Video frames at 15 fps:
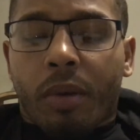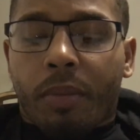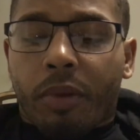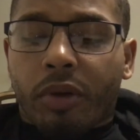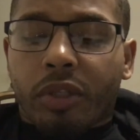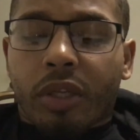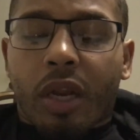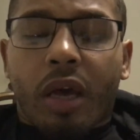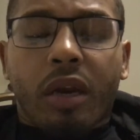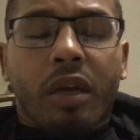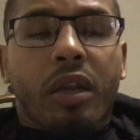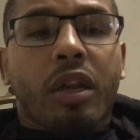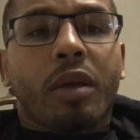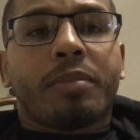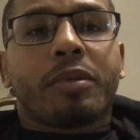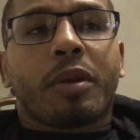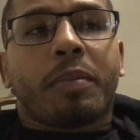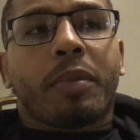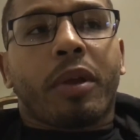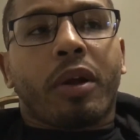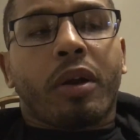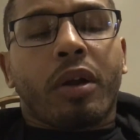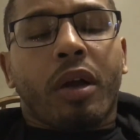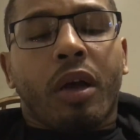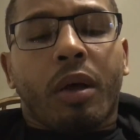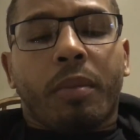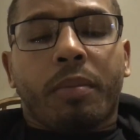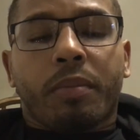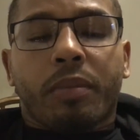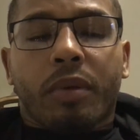There's a lot of clubs up there.
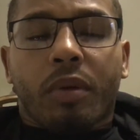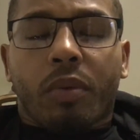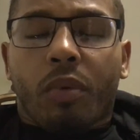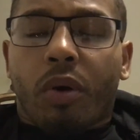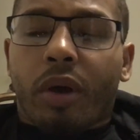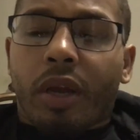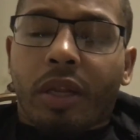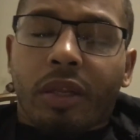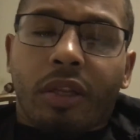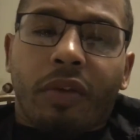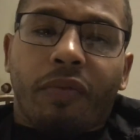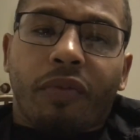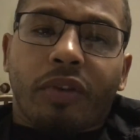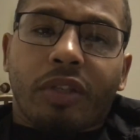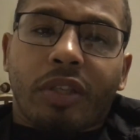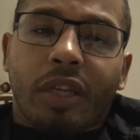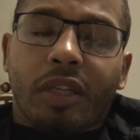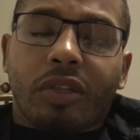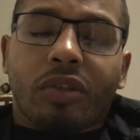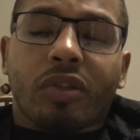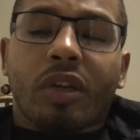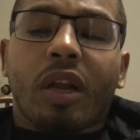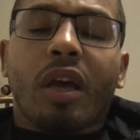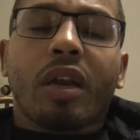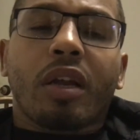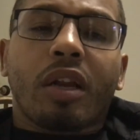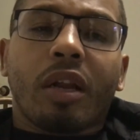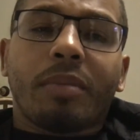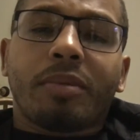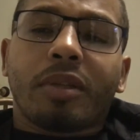In different states, there's a lot of
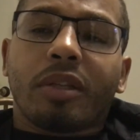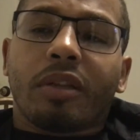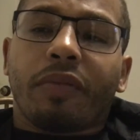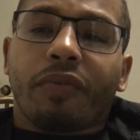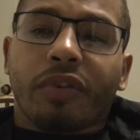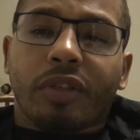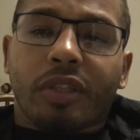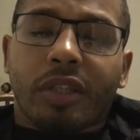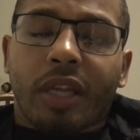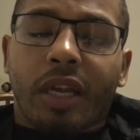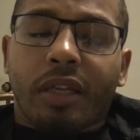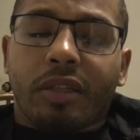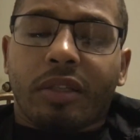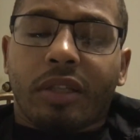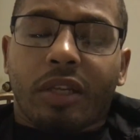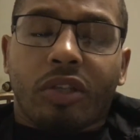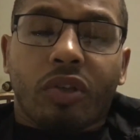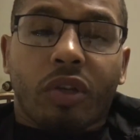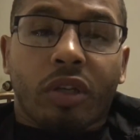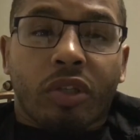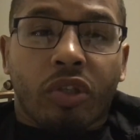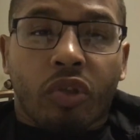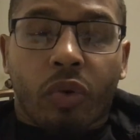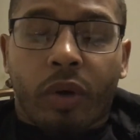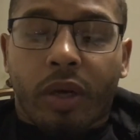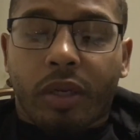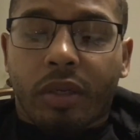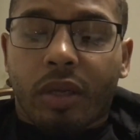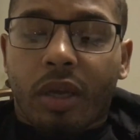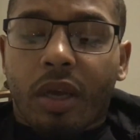clubs in different states that you can
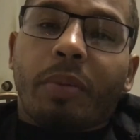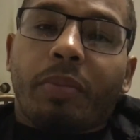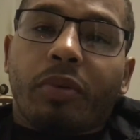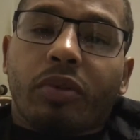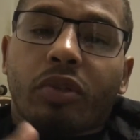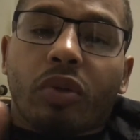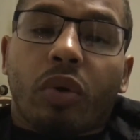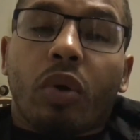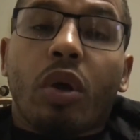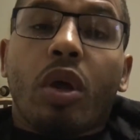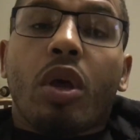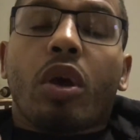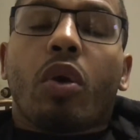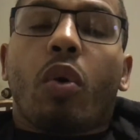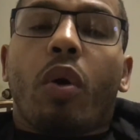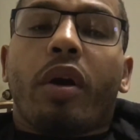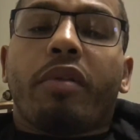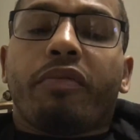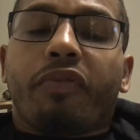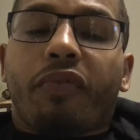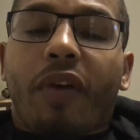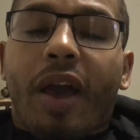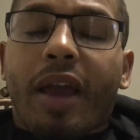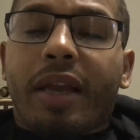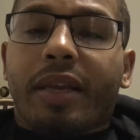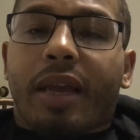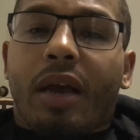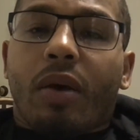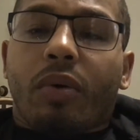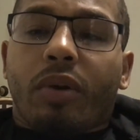join people. So go and find
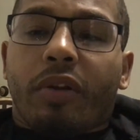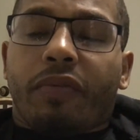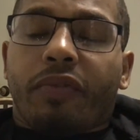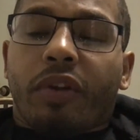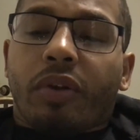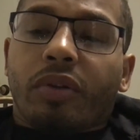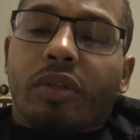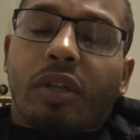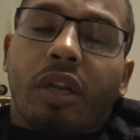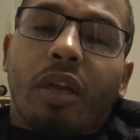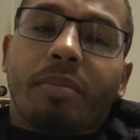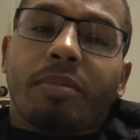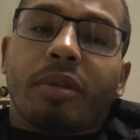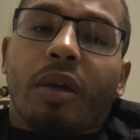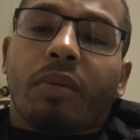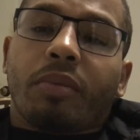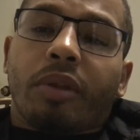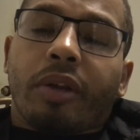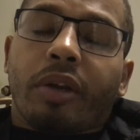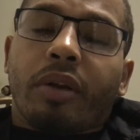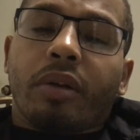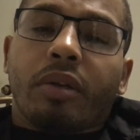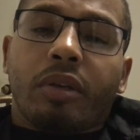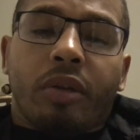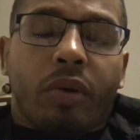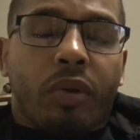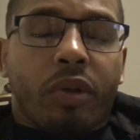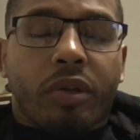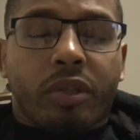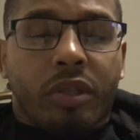out if there's clubs out there.
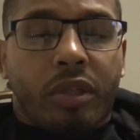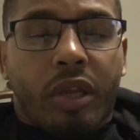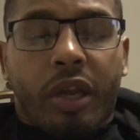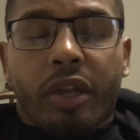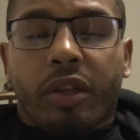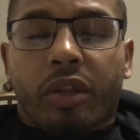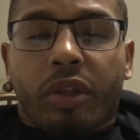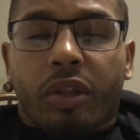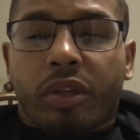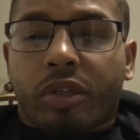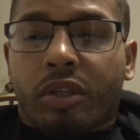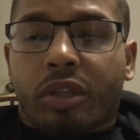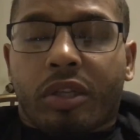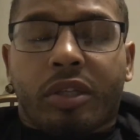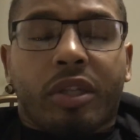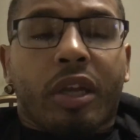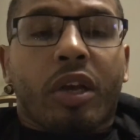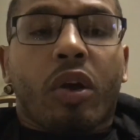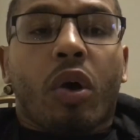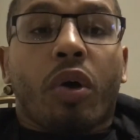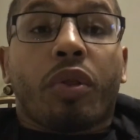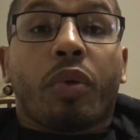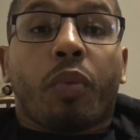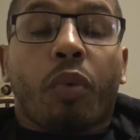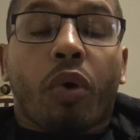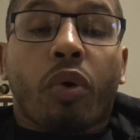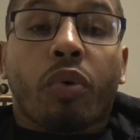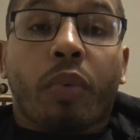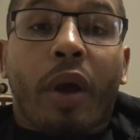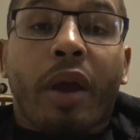There's this thing called the
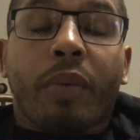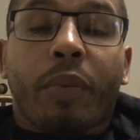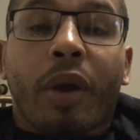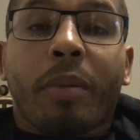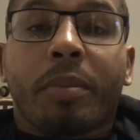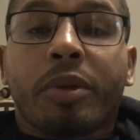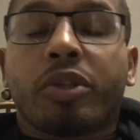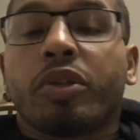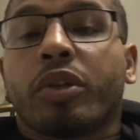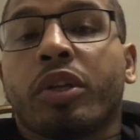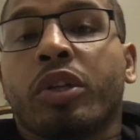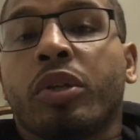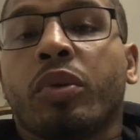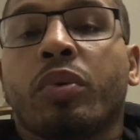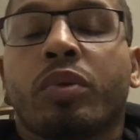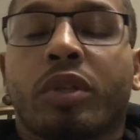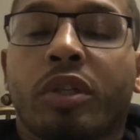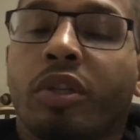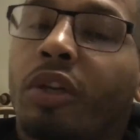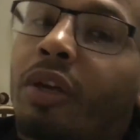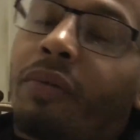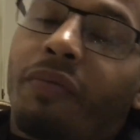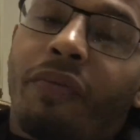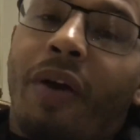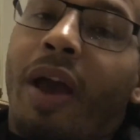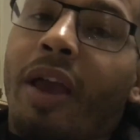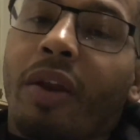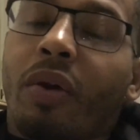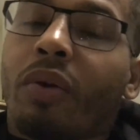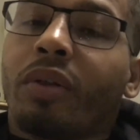World Wide Web that you can use, and you can
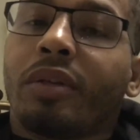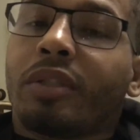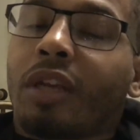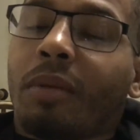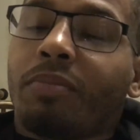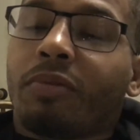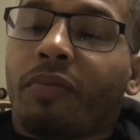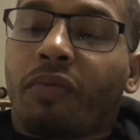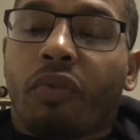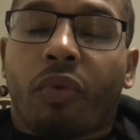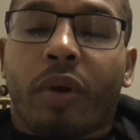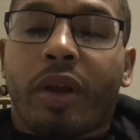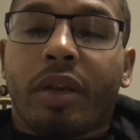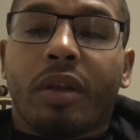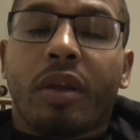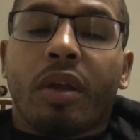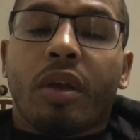find all these types of great